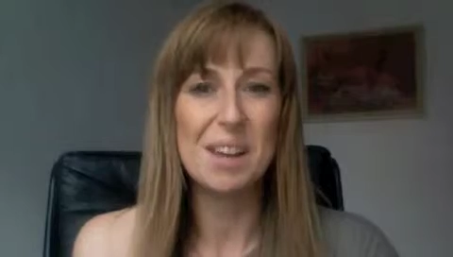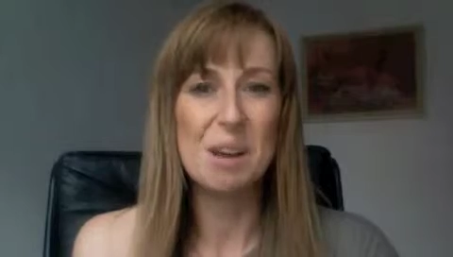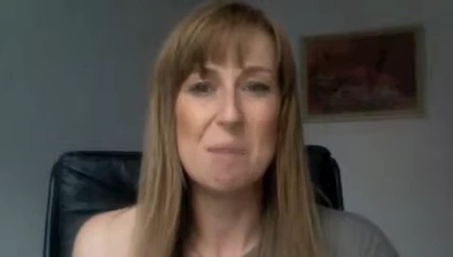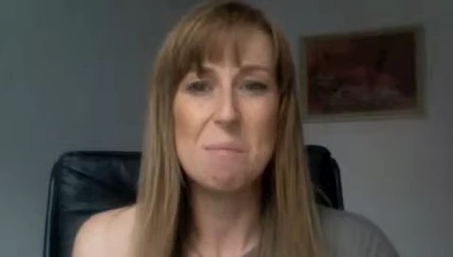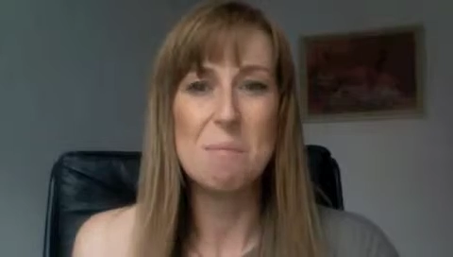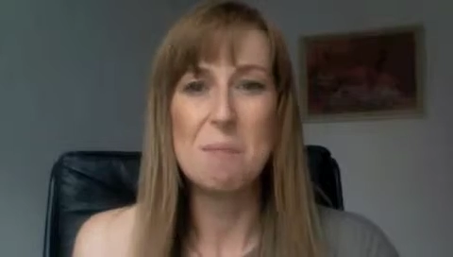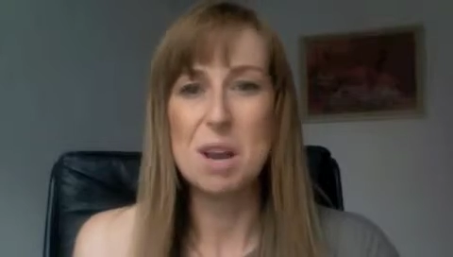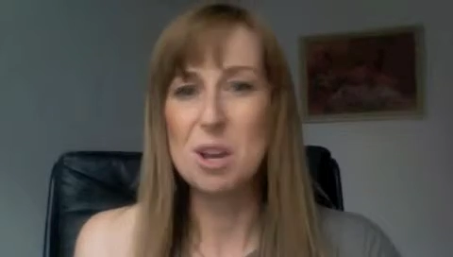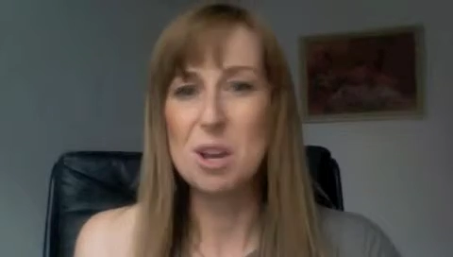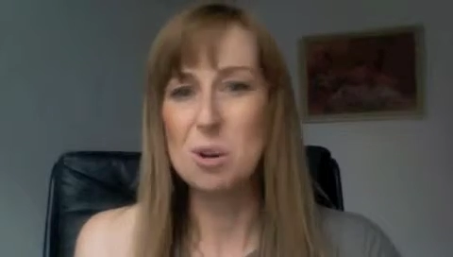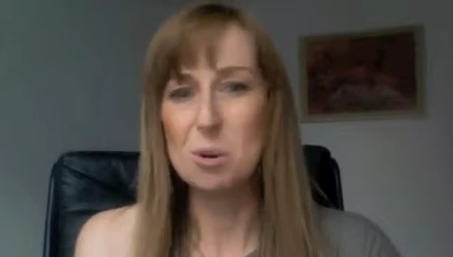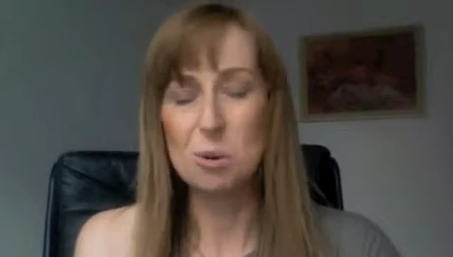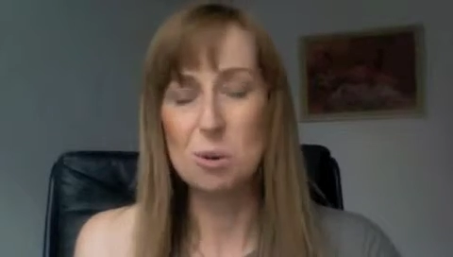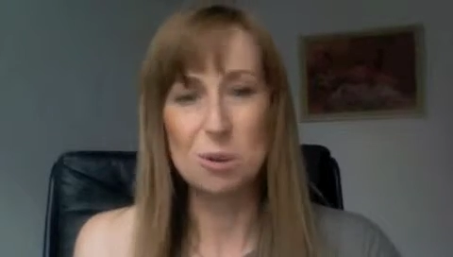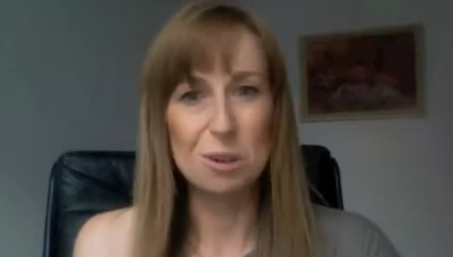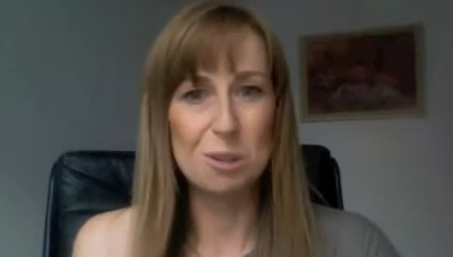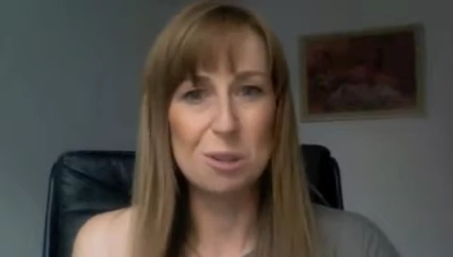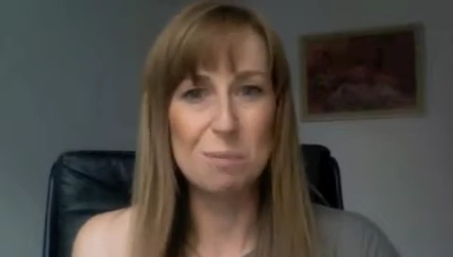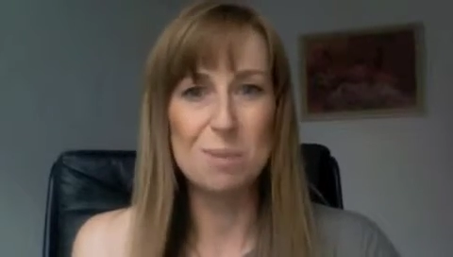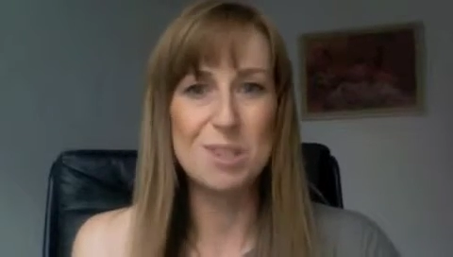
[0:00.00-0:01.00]
My core
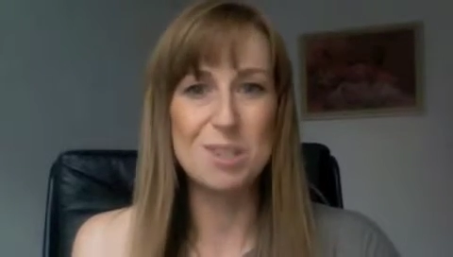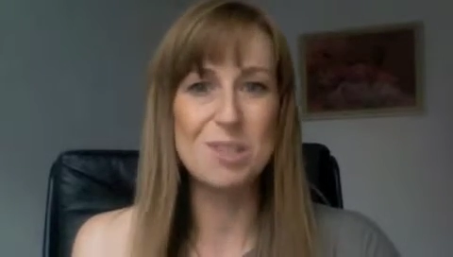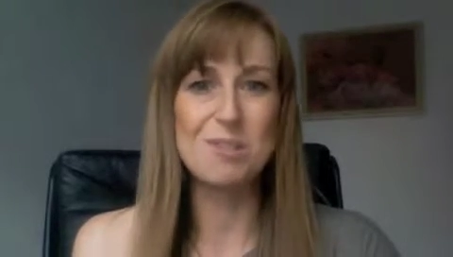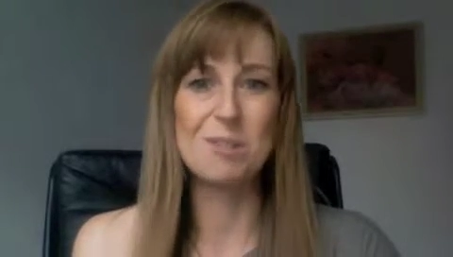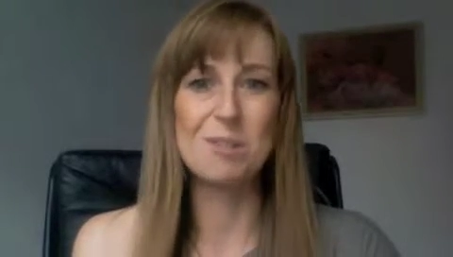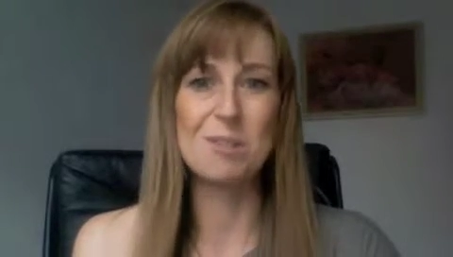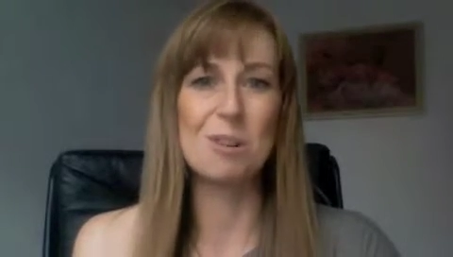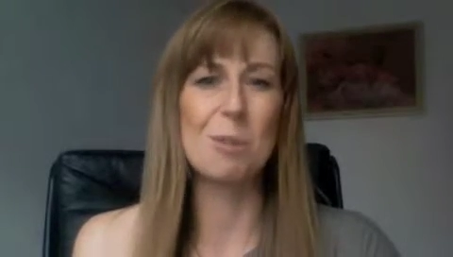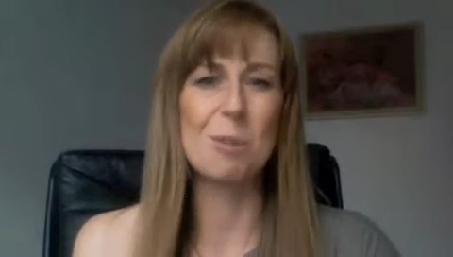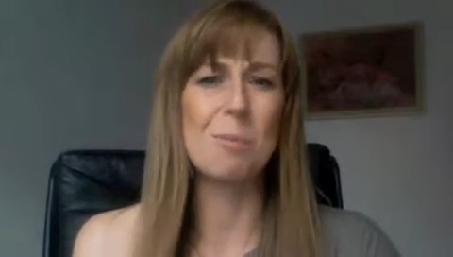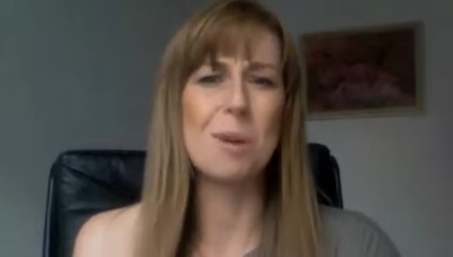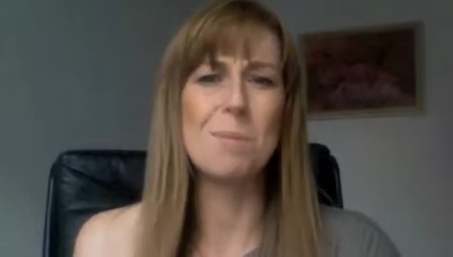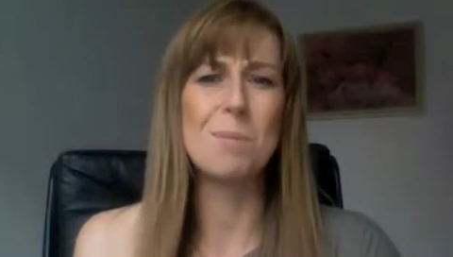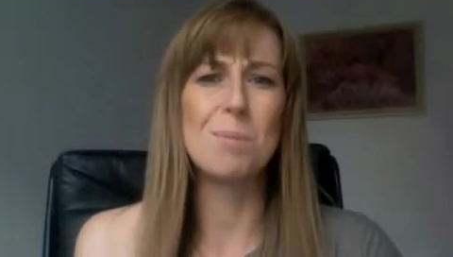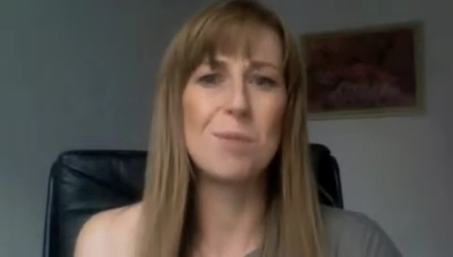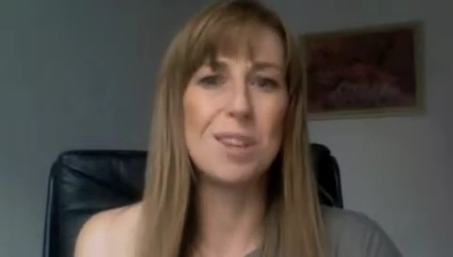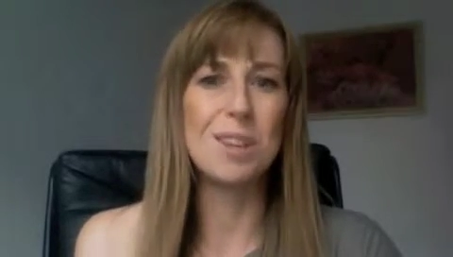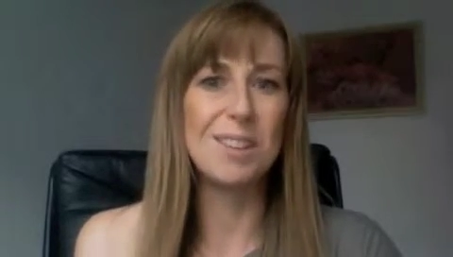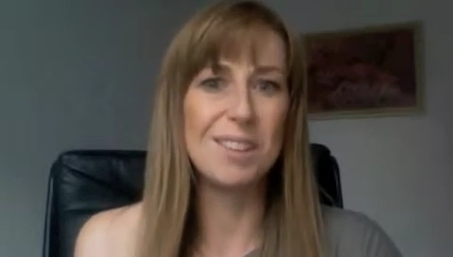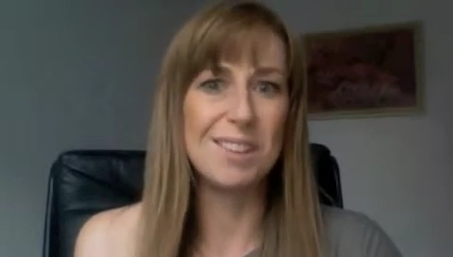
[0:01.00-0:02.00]
could be stronger, my
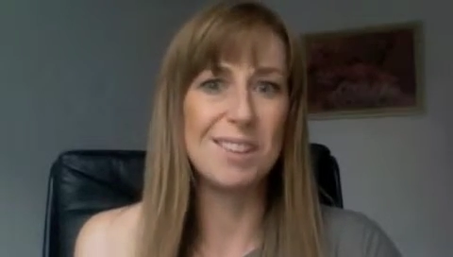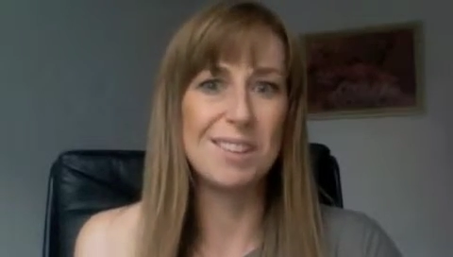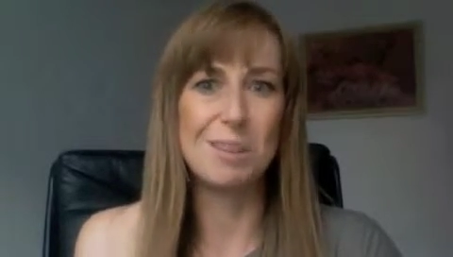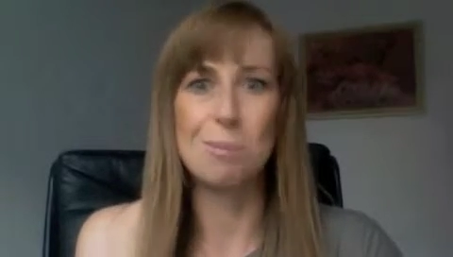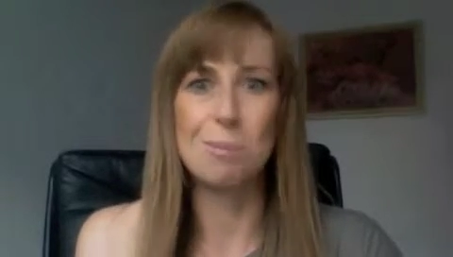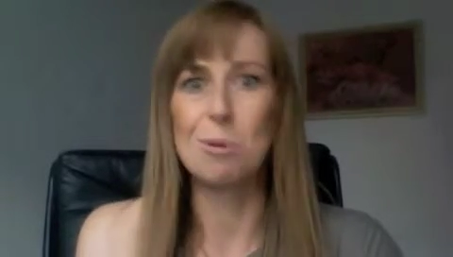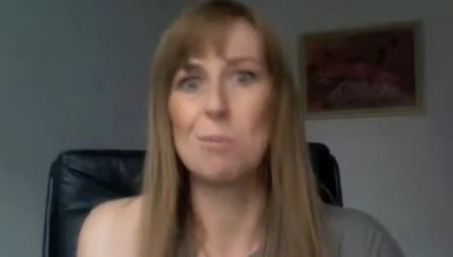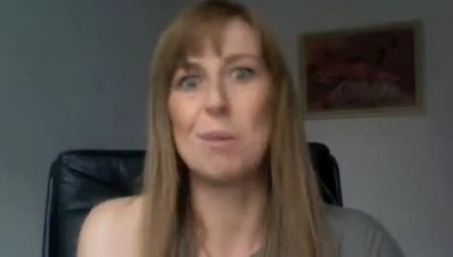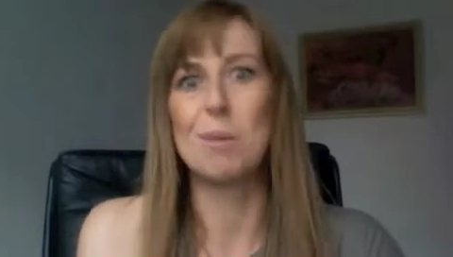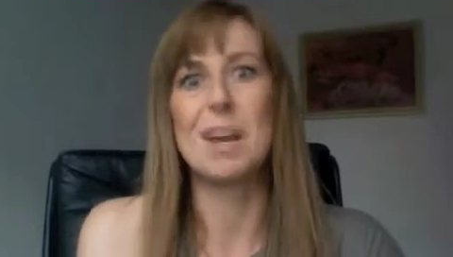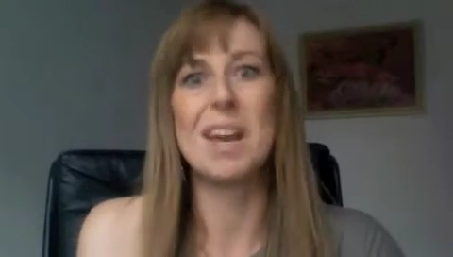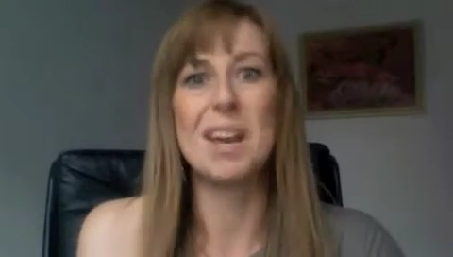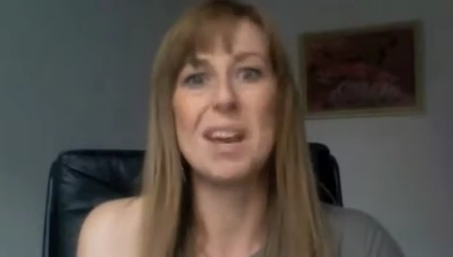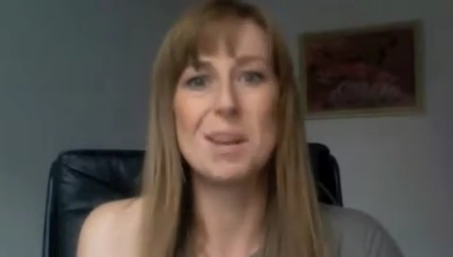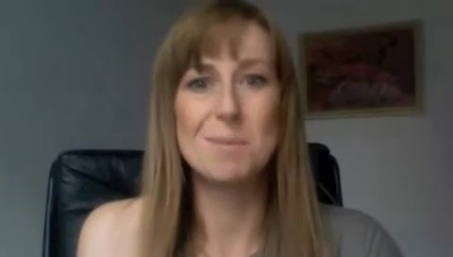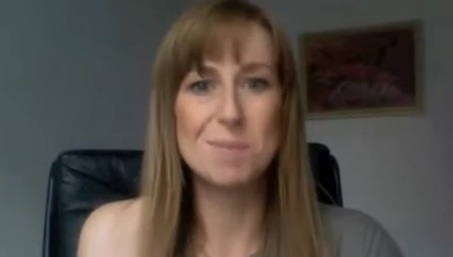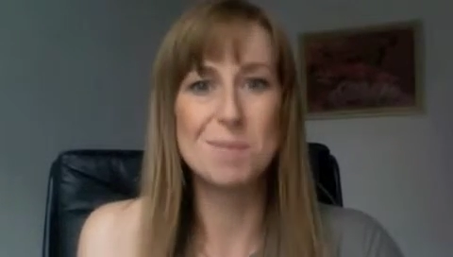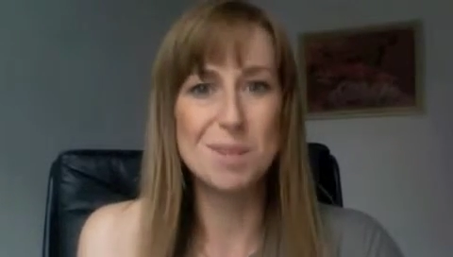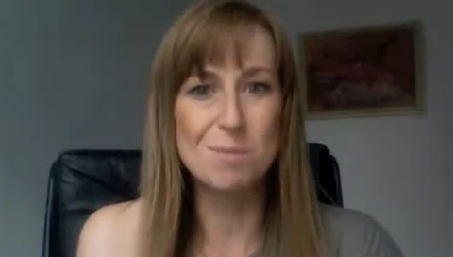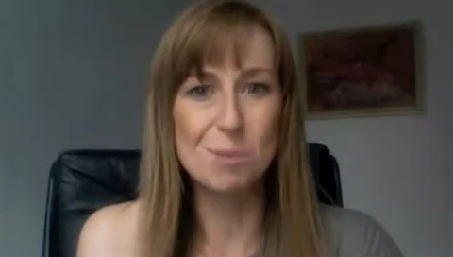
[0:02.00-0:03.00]
breathing deeper, my
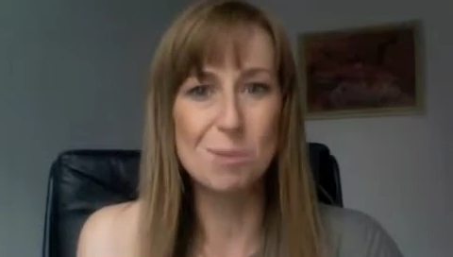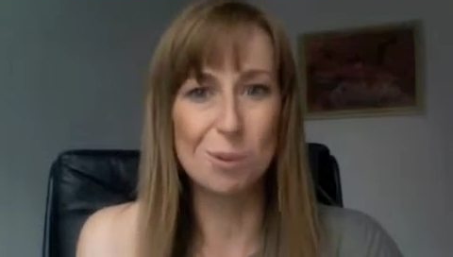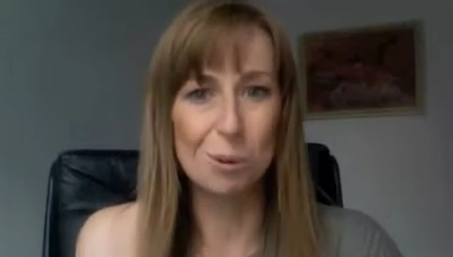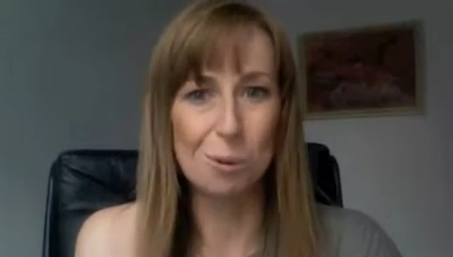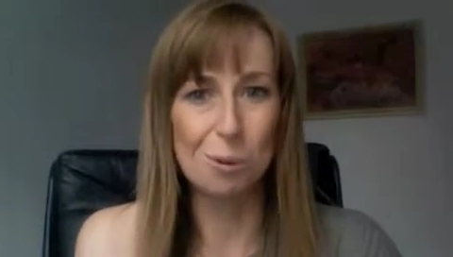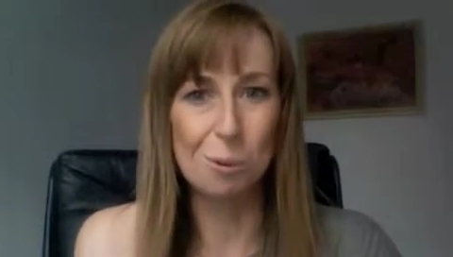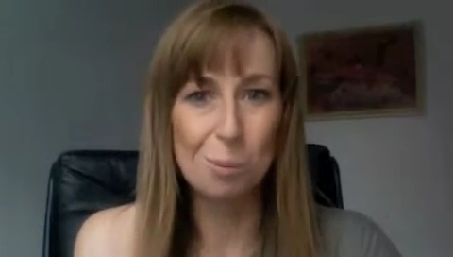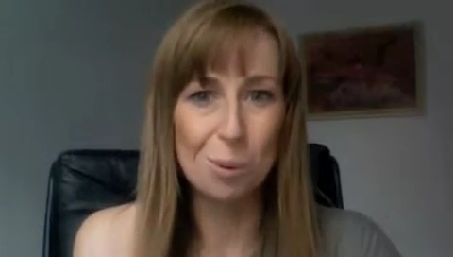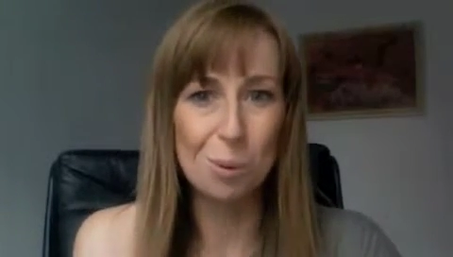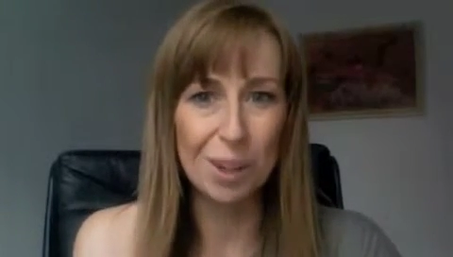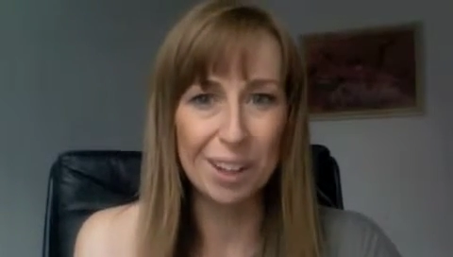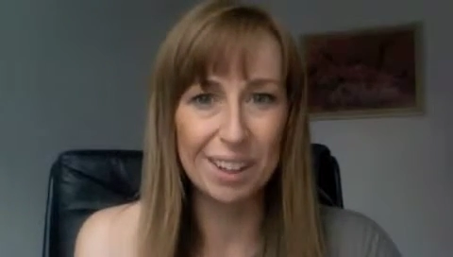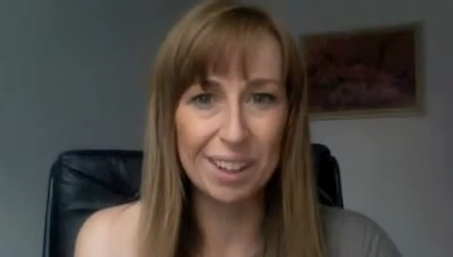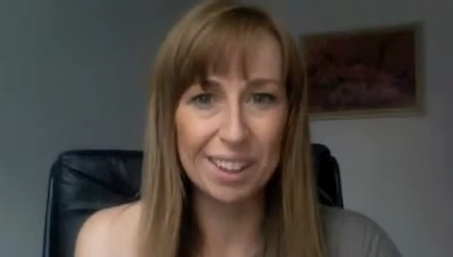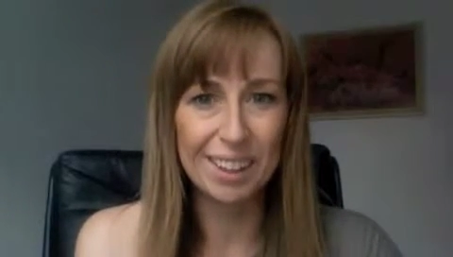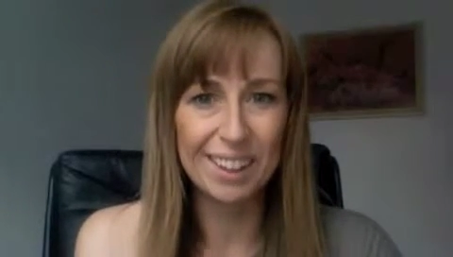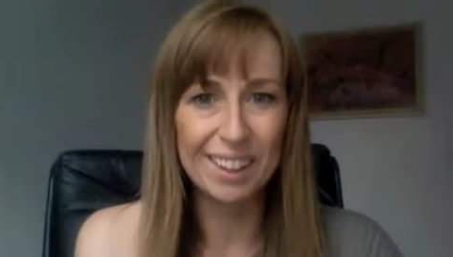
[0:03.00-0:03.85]
hips more open.